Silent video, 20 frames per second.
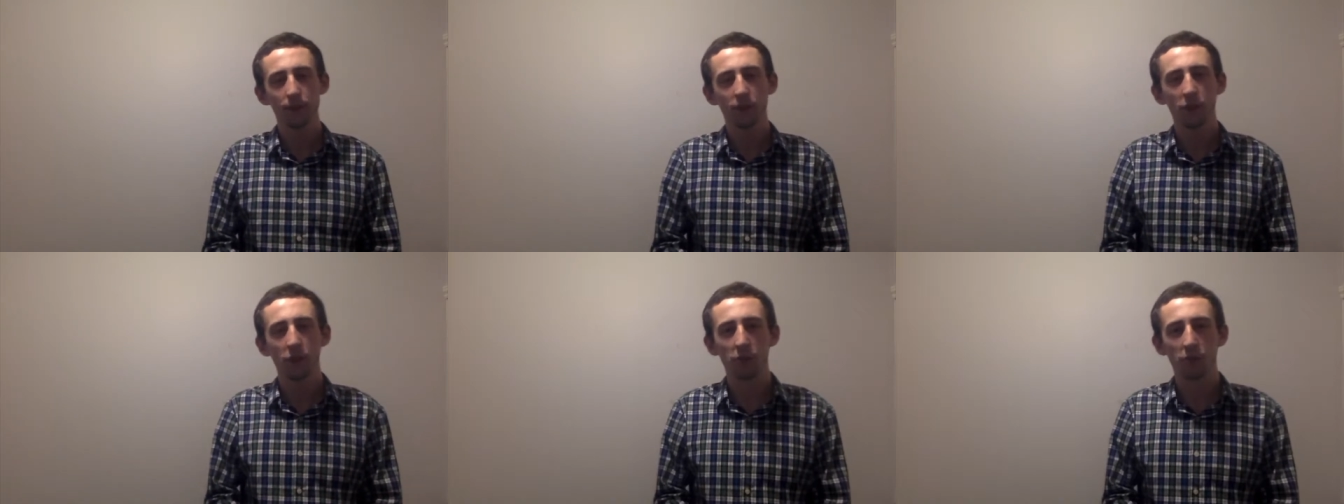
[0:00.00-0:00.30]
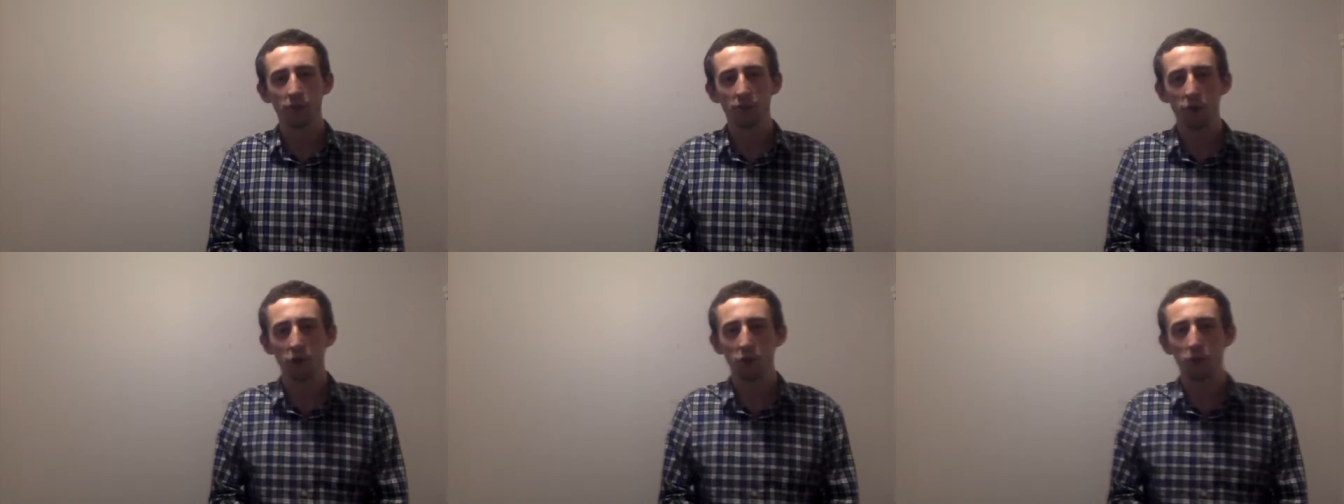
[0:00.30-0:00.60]
Here's
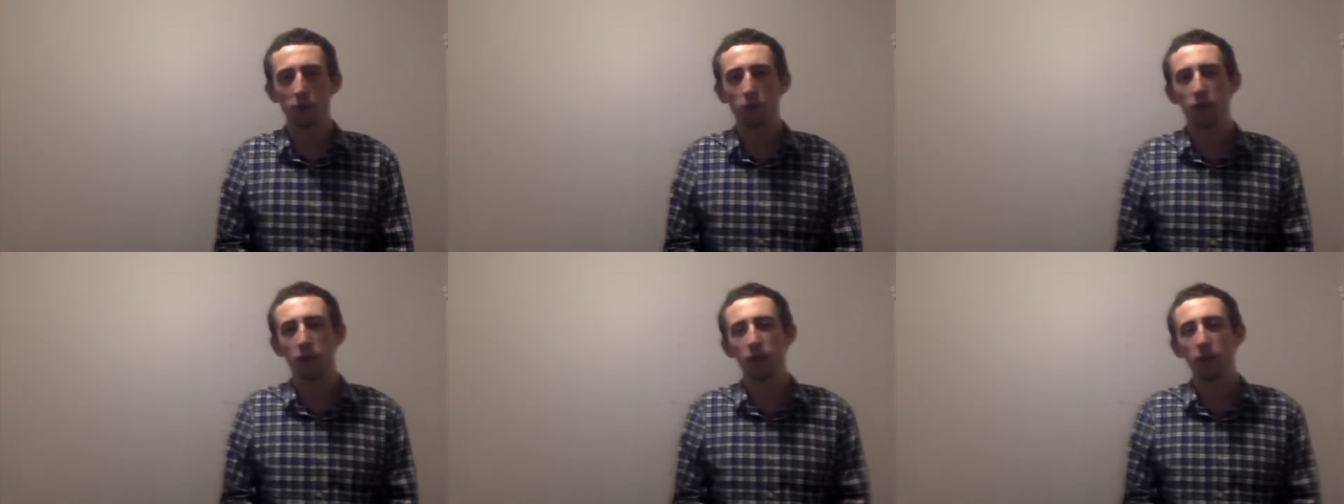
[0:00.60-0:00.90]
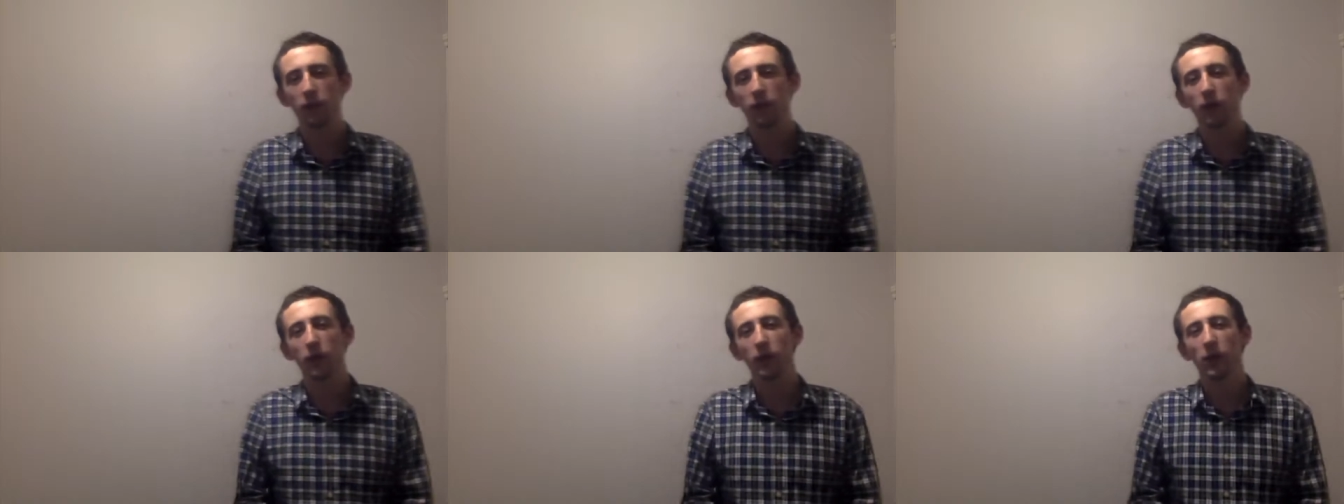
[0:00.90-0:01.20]
my first point.
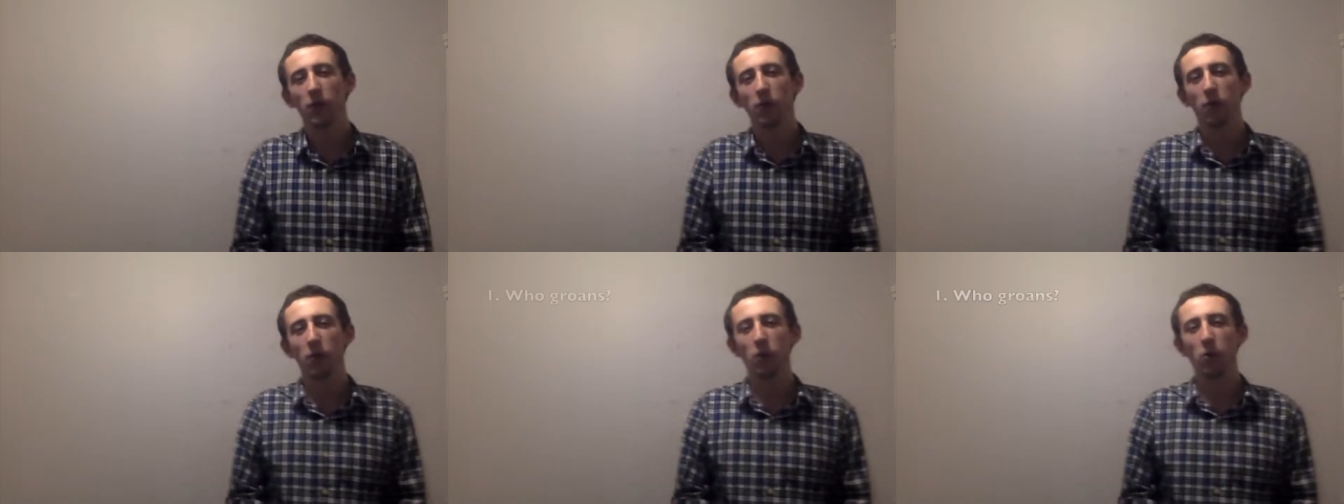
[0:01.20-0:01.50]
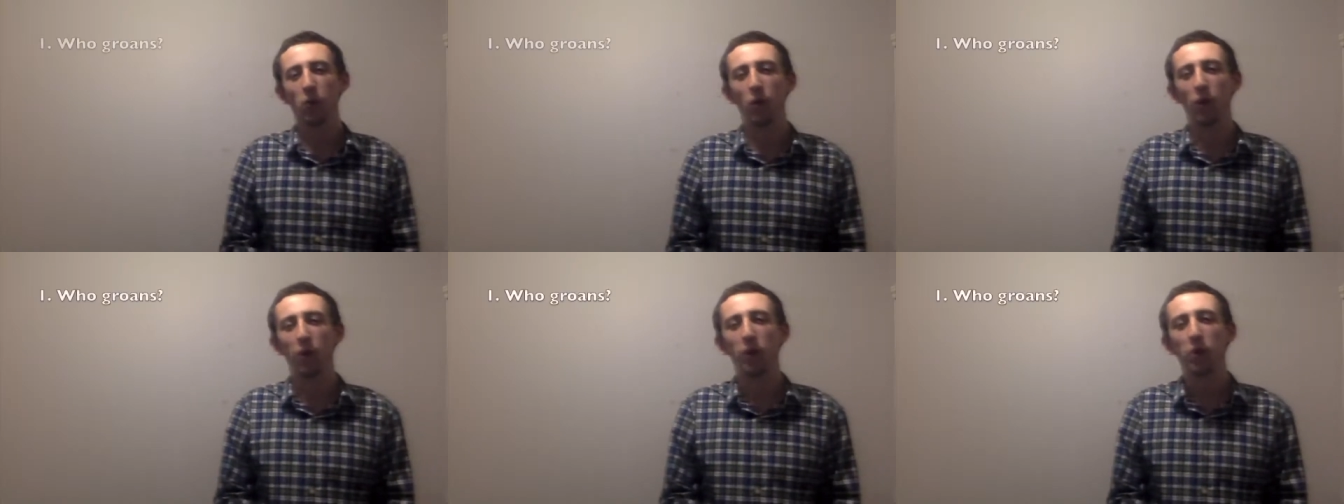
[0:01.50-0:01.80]
Point
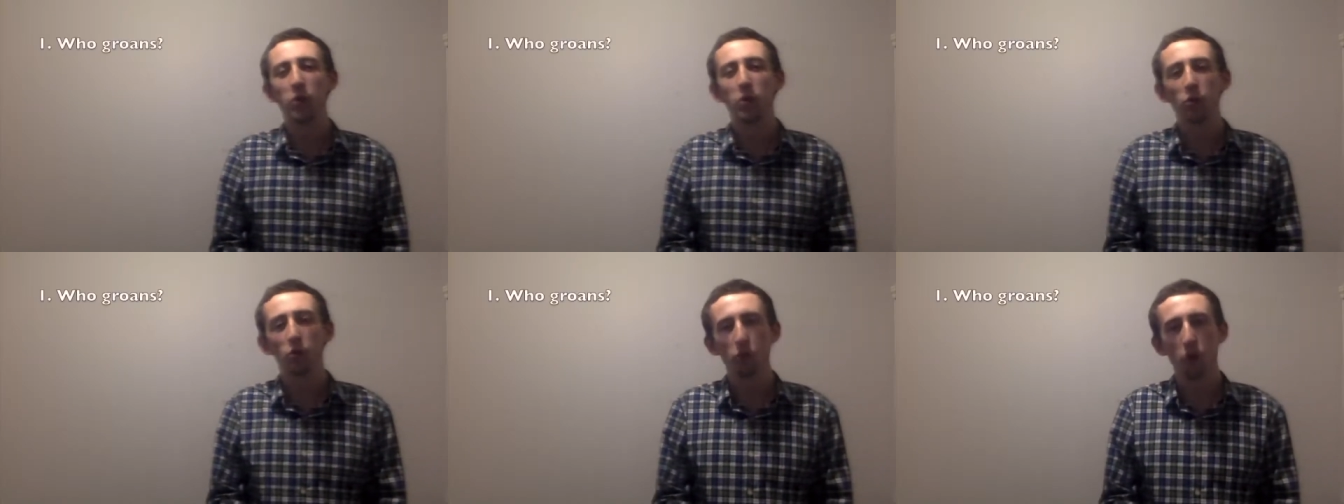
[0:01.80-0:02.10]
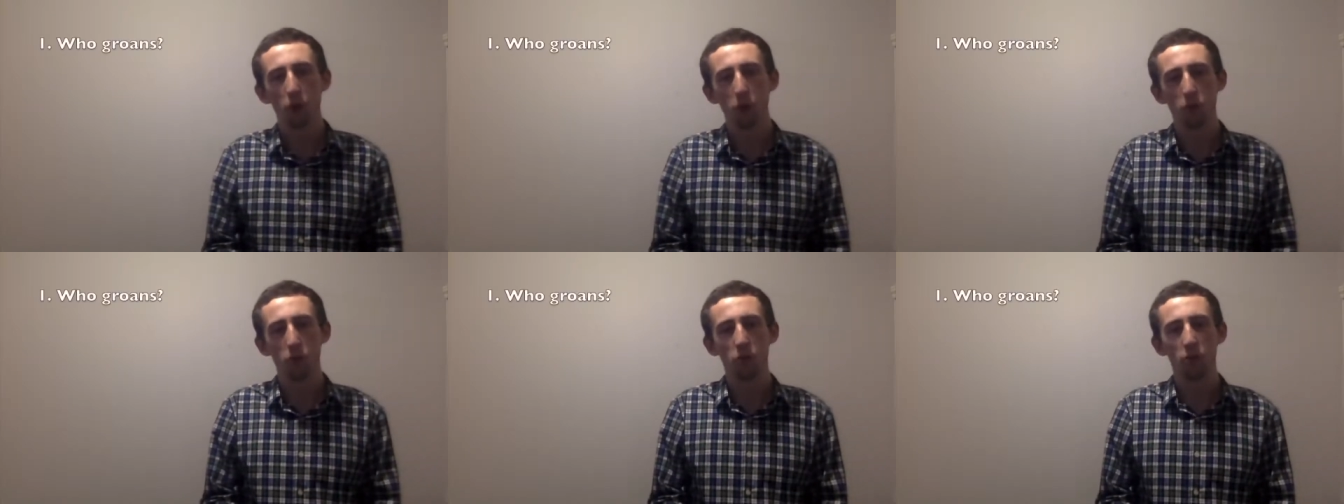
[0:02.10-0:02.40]
one, who
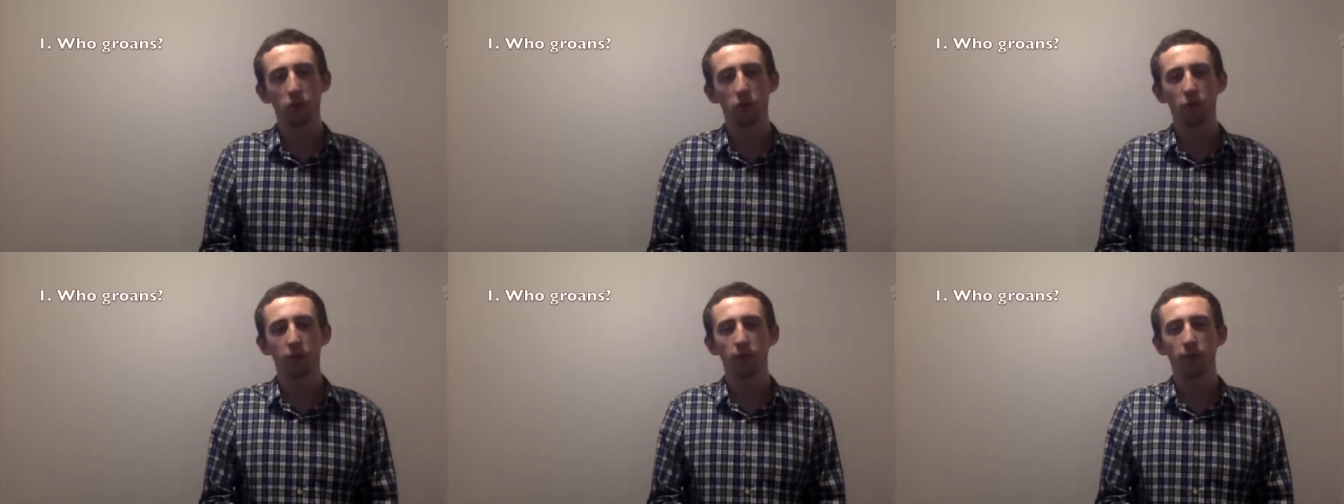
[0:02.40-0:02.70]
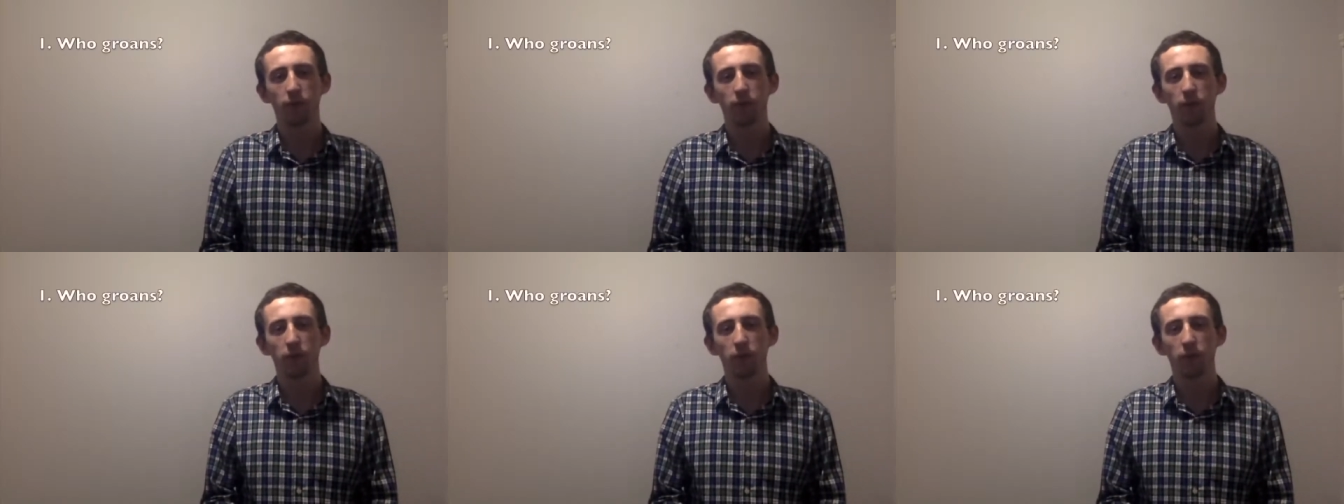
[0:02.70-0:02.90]
groans?